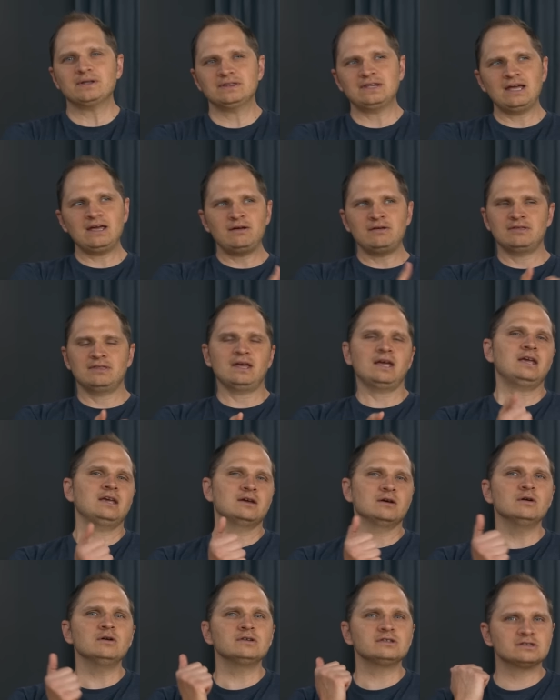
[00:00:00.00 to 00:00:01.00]
But they they
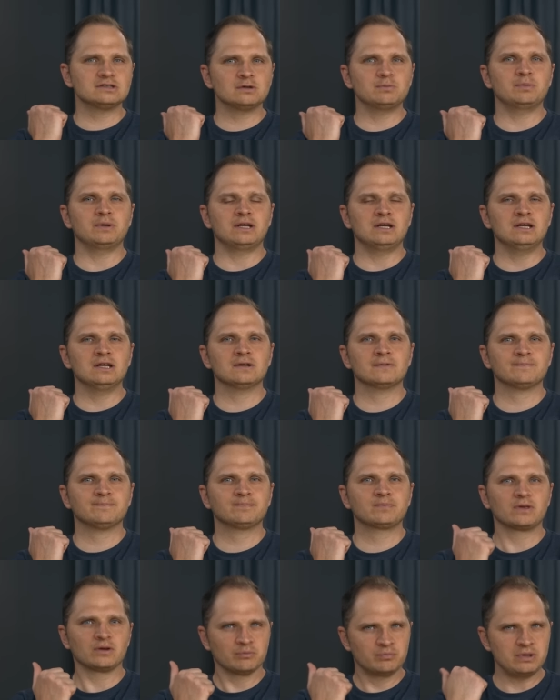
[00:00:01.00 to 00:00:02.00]
used to be
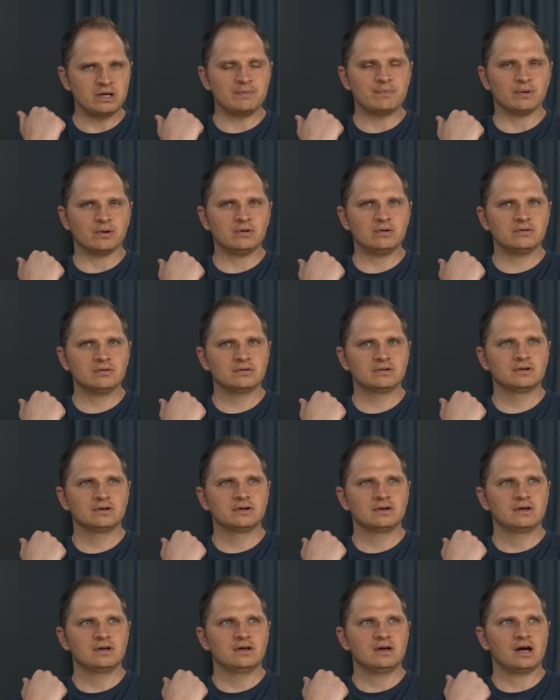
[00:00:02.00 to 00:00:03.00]
people.
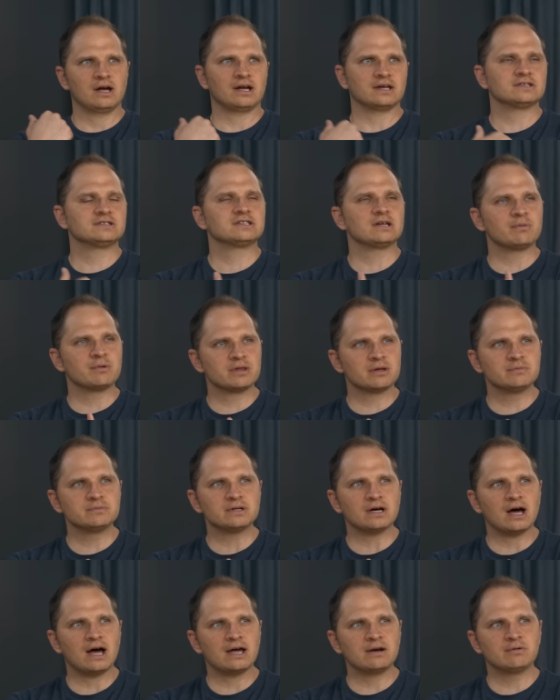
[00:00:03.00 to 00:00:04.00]
I guess some of
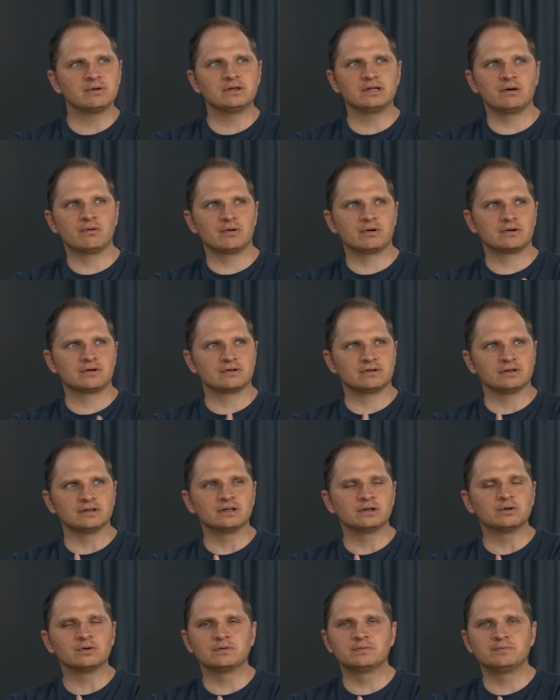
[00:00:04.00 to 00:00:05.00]
them died when they were
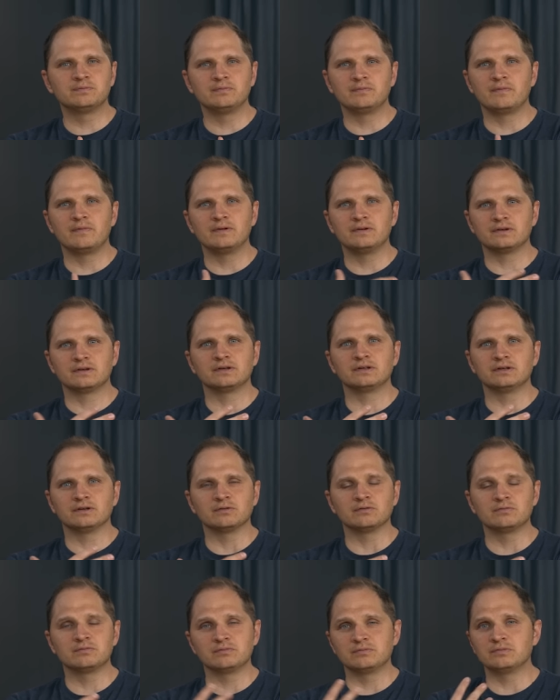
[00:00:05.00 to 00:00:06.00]
little, you
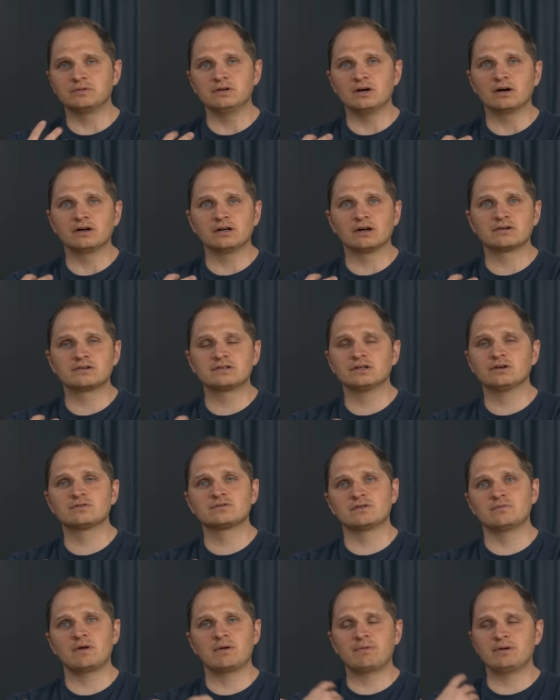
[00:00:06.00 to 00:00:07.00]
know, young young
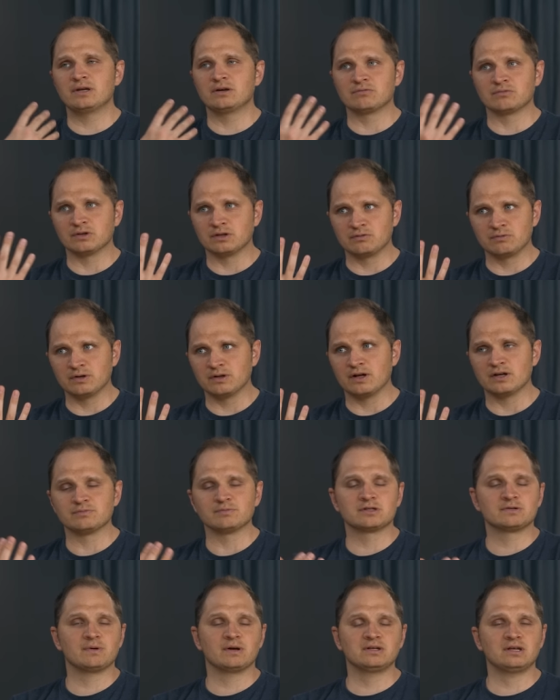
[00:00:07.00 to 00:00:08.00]
children. Maybe didn't really
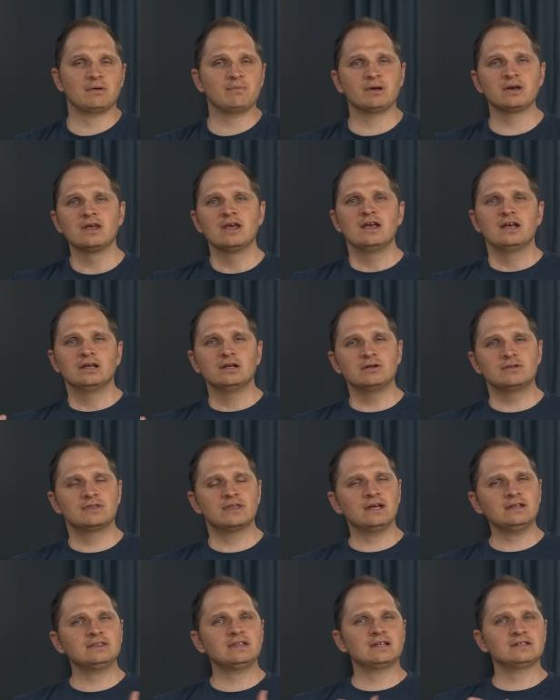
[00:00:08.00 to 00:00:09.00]
realize much about time. But you'd
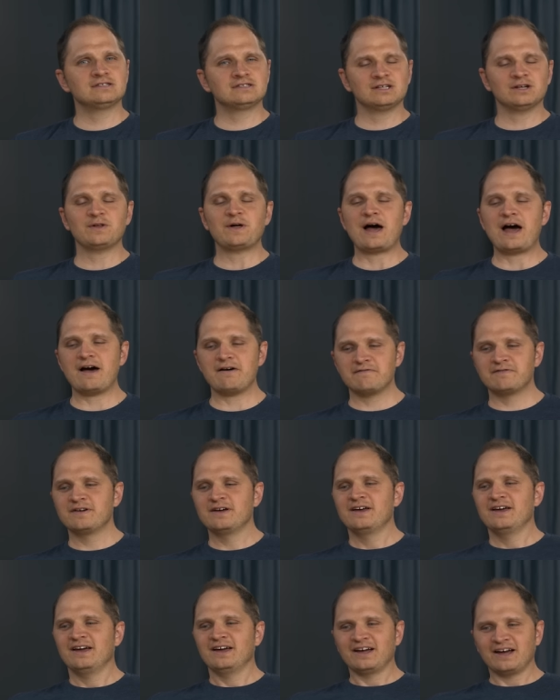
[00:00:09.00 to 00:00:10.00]
think they'd still have
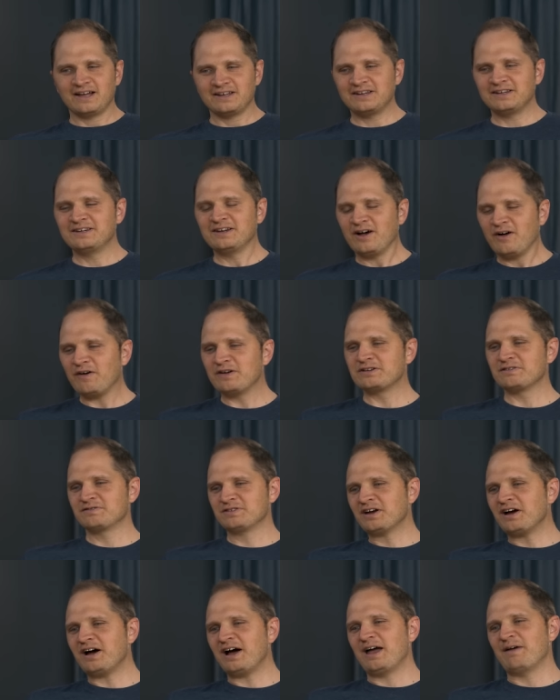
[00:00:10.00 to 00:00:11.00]
a knowledge
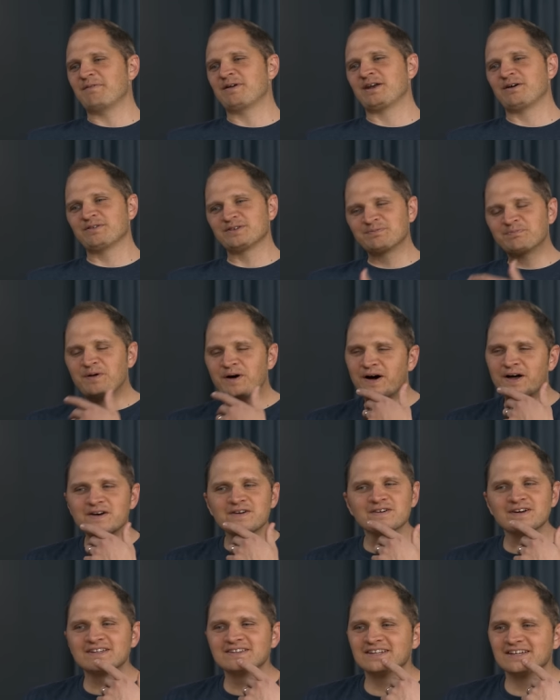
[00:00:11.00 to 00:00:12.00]
of time. And I was
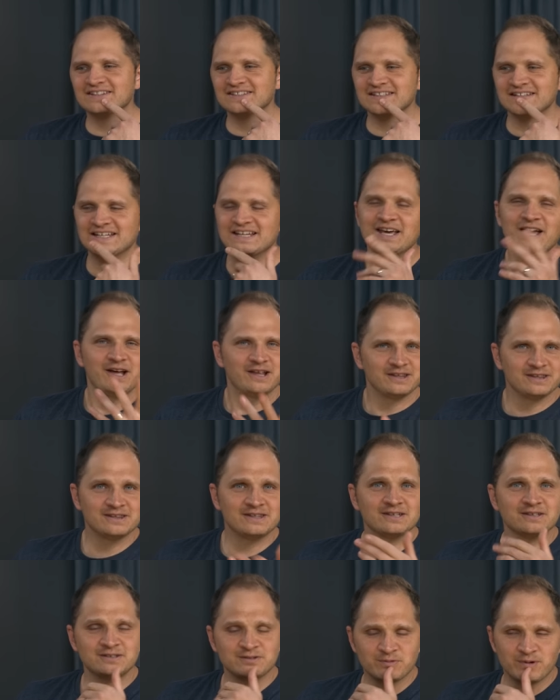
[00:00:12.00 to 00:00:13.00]
pondering this, and
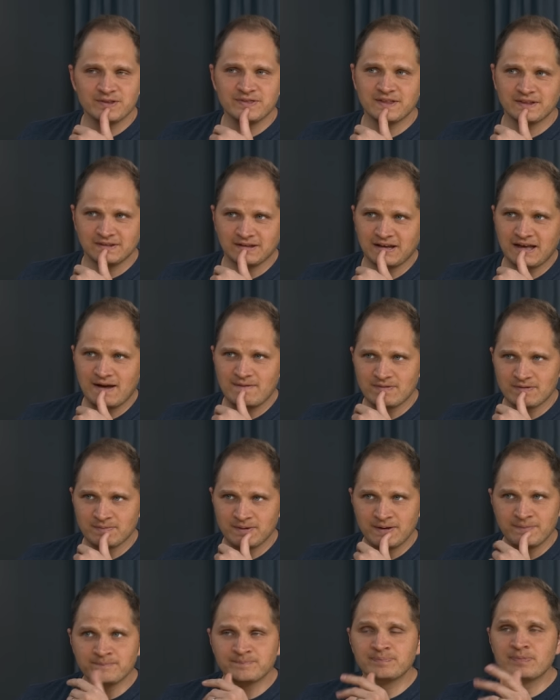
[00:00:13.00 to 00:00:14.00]
this is one thing that came to
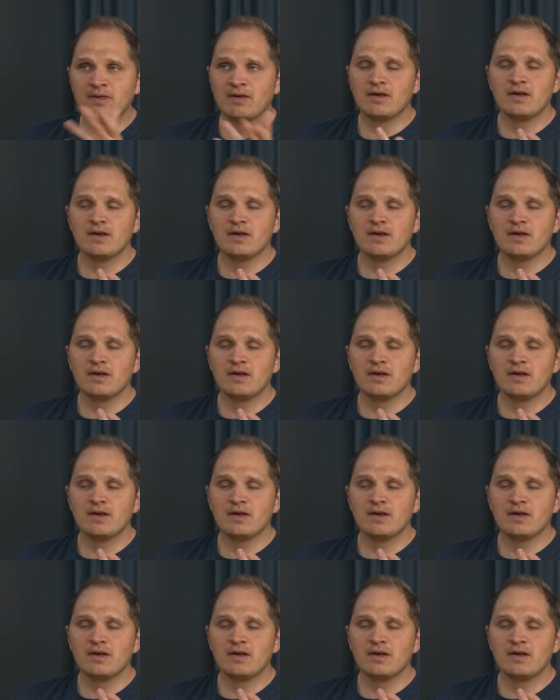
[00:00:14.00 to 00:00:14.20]
me.